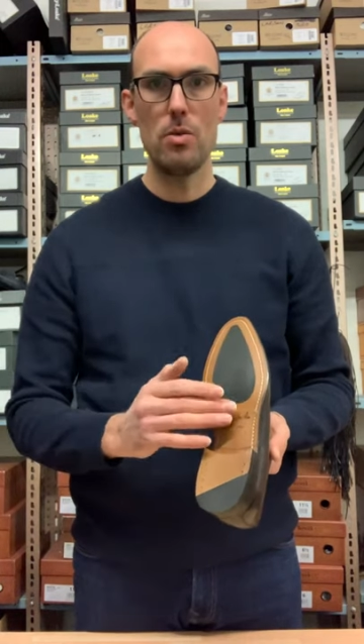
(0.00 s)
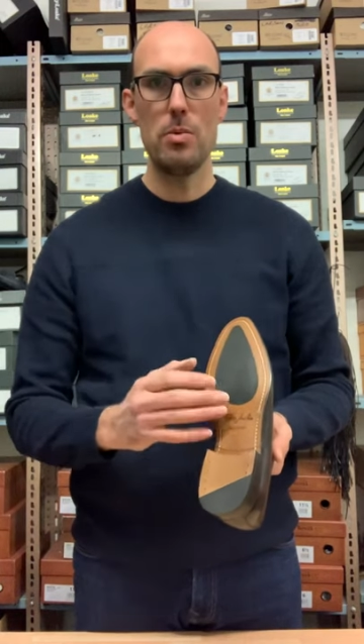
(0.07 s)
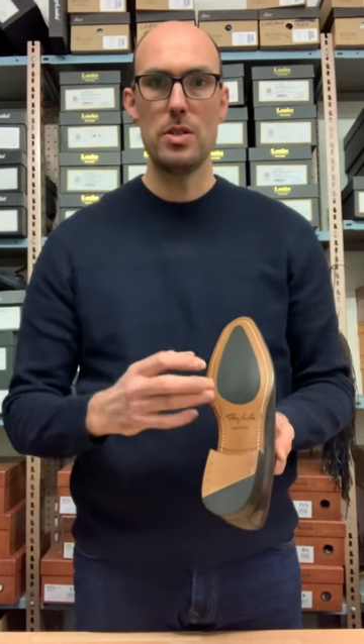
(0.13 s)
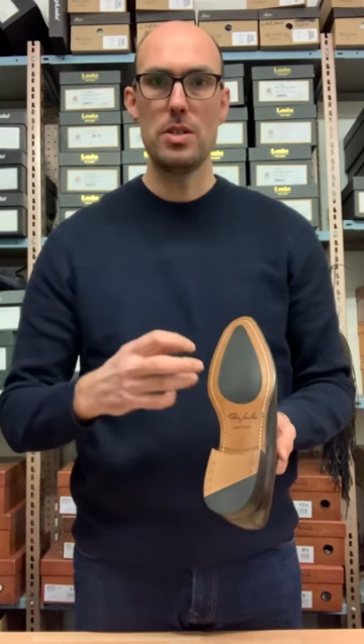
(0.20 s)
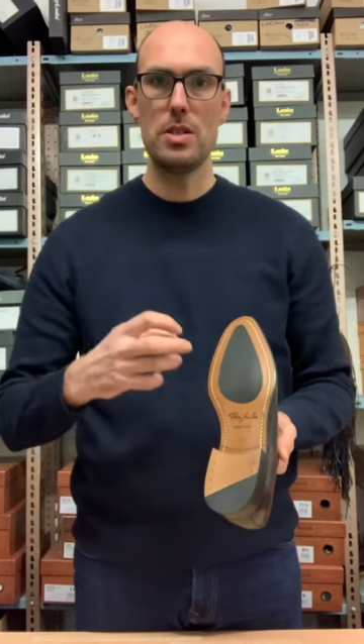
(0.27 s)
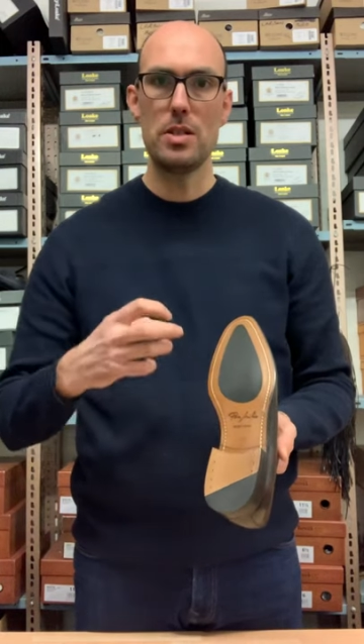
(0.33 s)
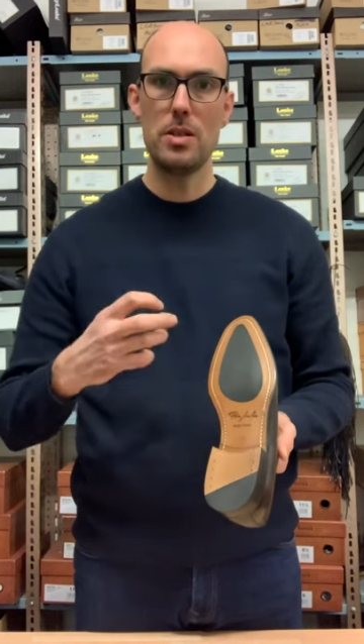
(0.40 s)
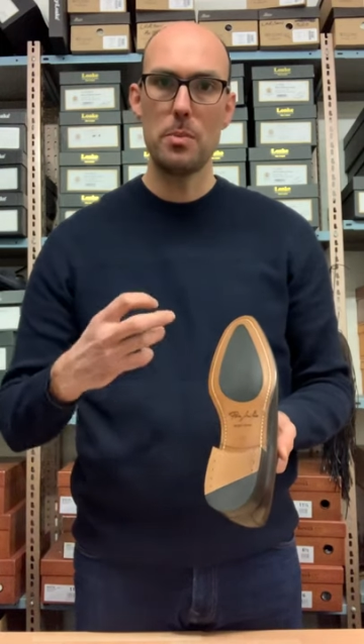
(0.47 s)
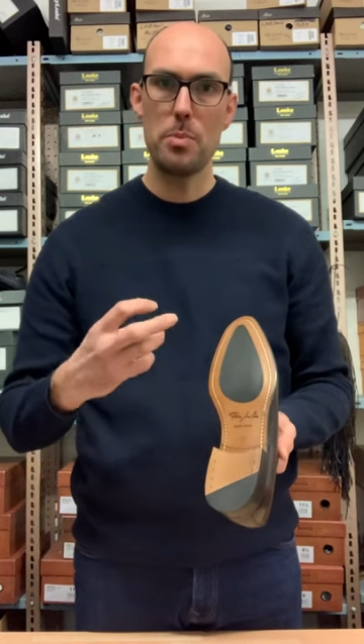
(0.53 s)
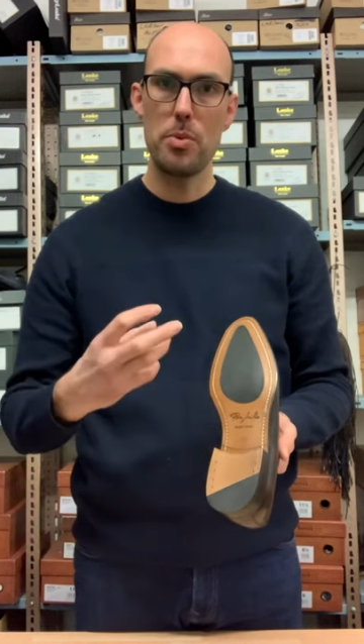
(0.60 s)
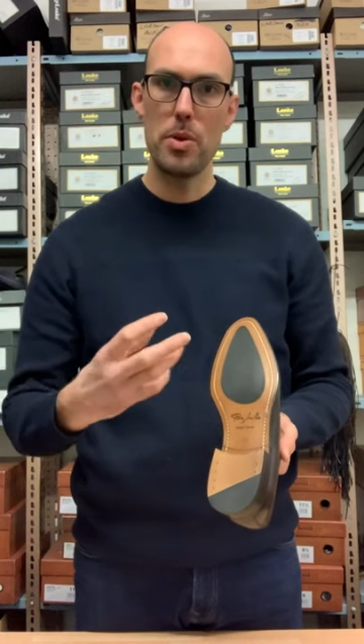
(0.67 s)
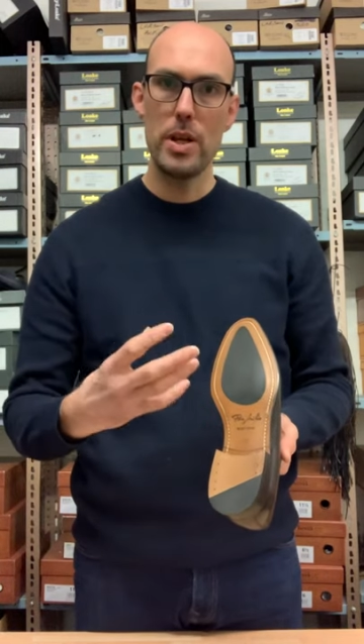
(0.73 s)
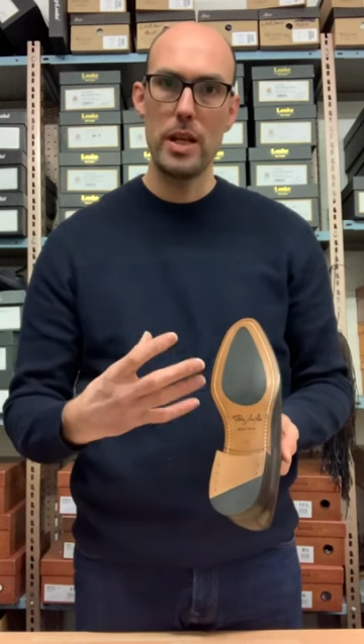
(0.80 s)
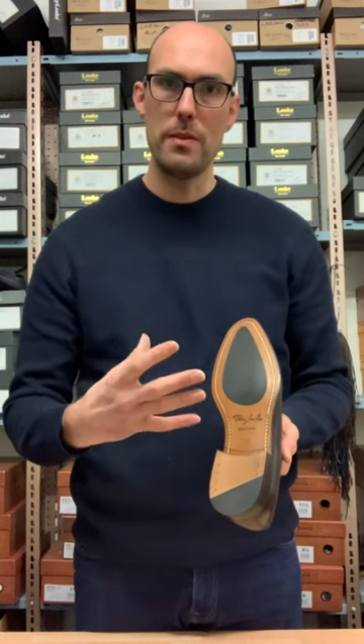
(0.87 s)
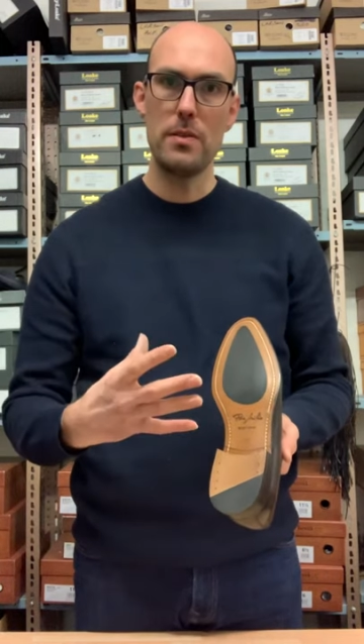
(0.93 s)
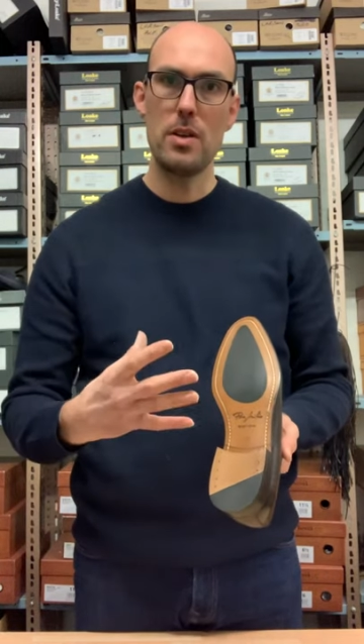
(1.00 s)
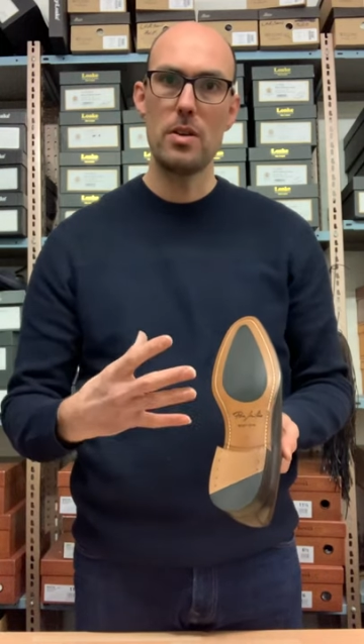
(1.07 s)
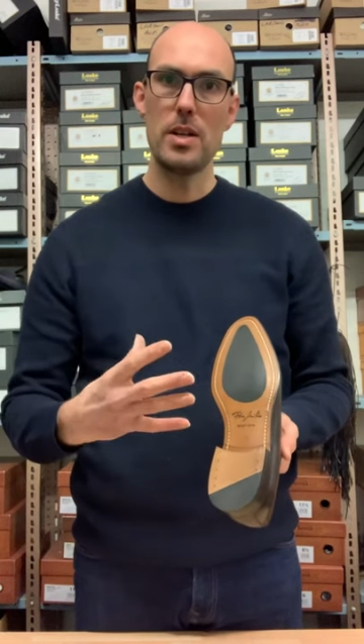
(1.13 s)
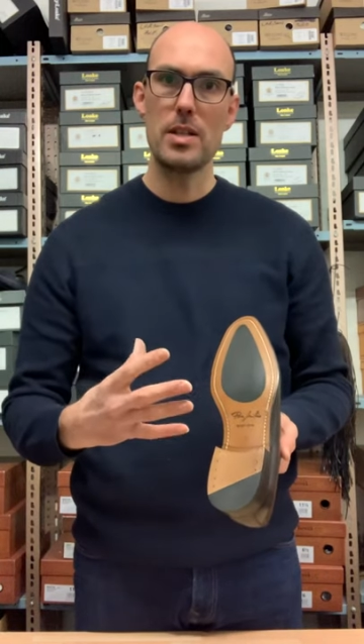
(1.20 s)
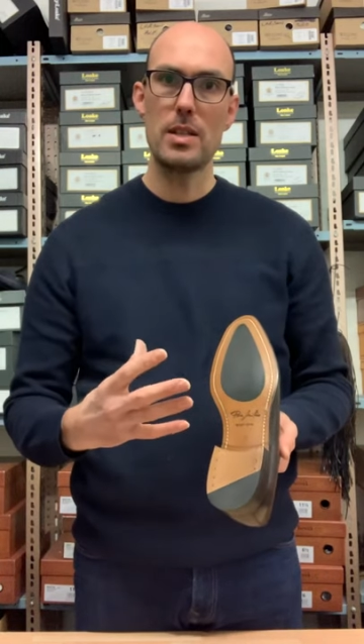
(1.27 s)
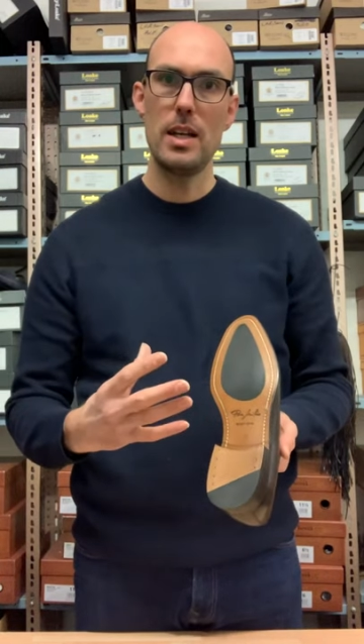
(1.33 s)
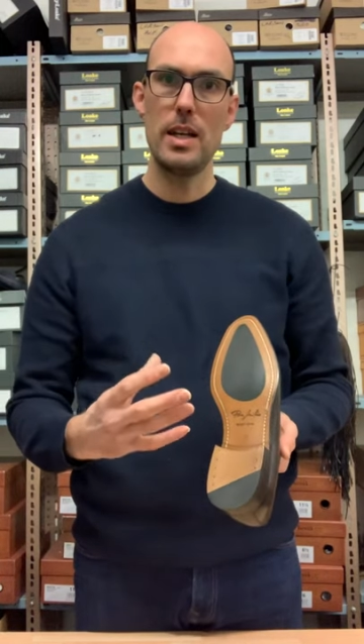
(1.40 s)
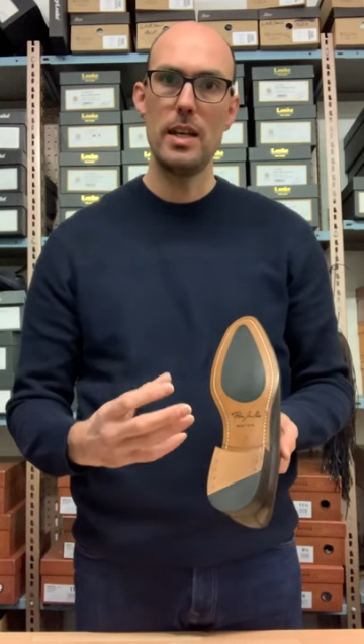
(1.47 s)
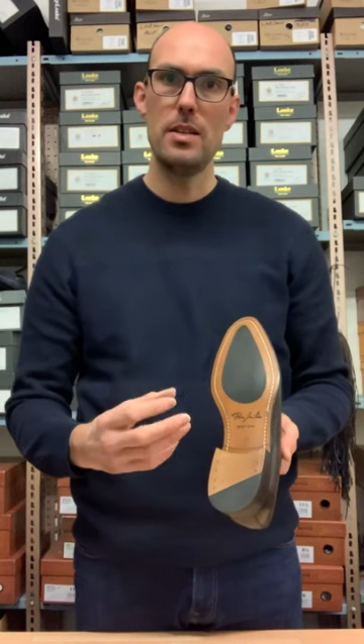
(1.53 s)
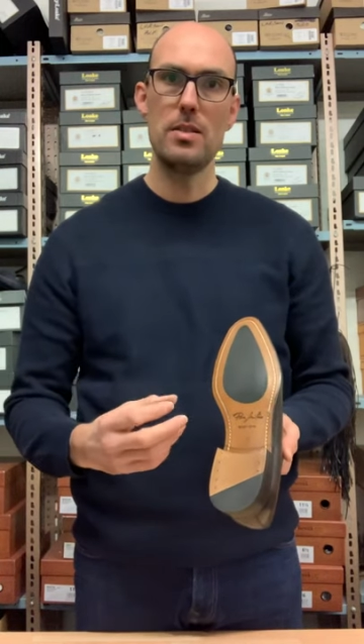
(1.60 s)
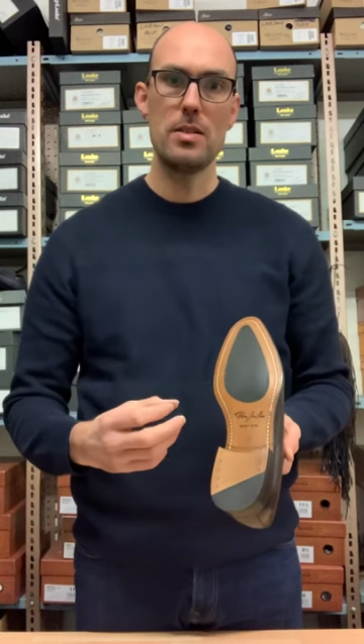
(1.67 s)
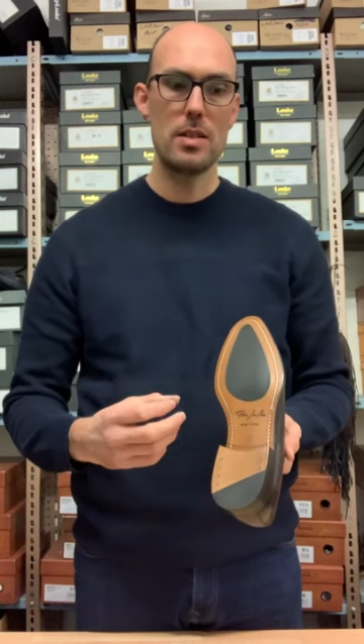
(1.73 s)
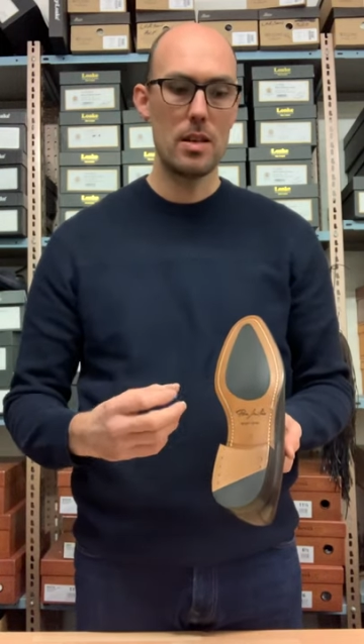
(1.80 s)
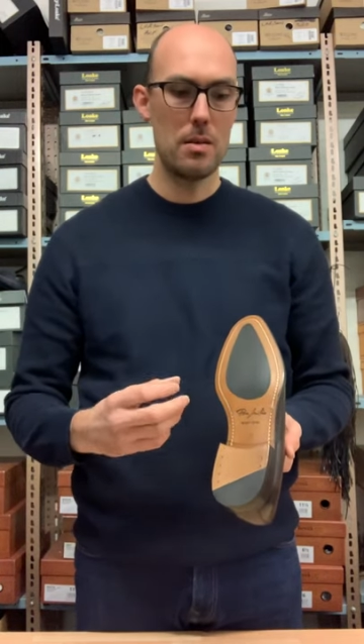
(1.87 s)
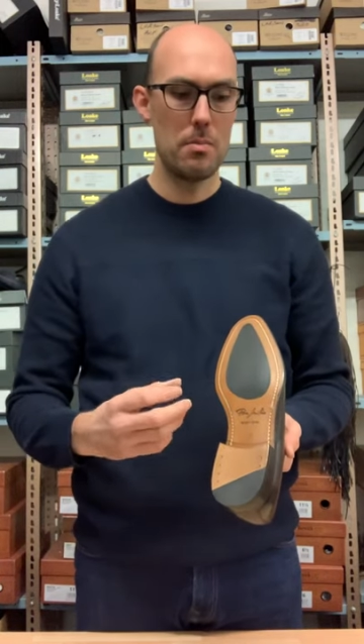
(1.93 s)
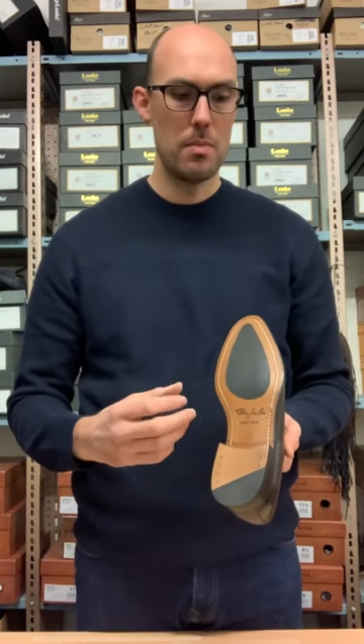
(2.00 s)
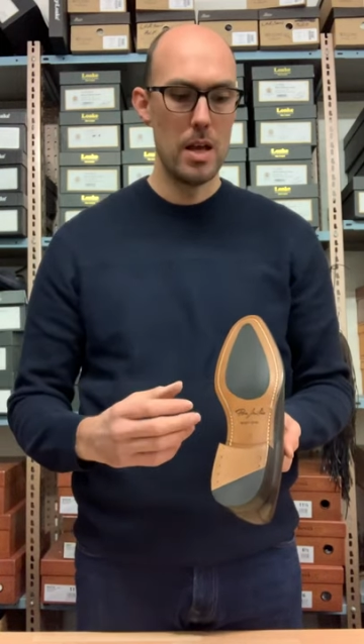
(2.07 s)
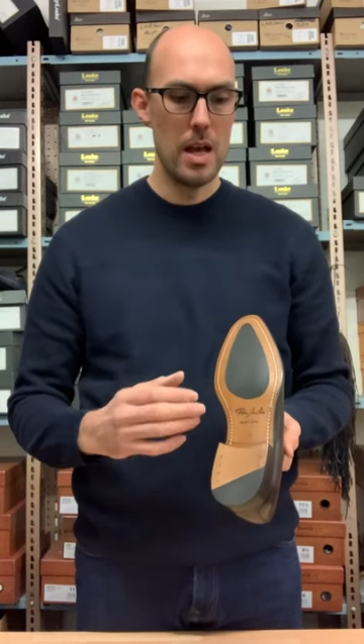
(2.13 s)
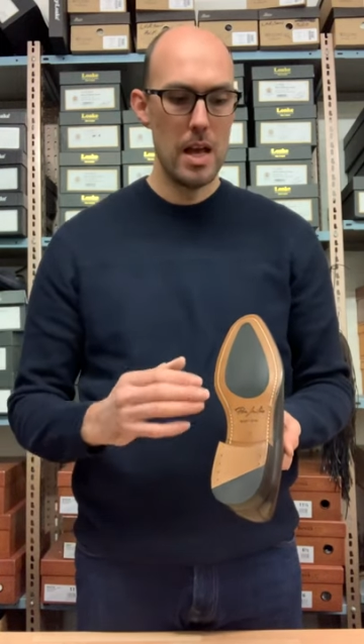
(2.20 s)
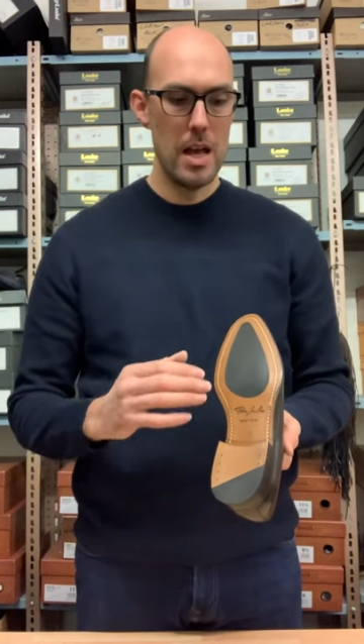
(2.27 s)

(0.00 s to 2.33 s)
which is going to breathe nicely, and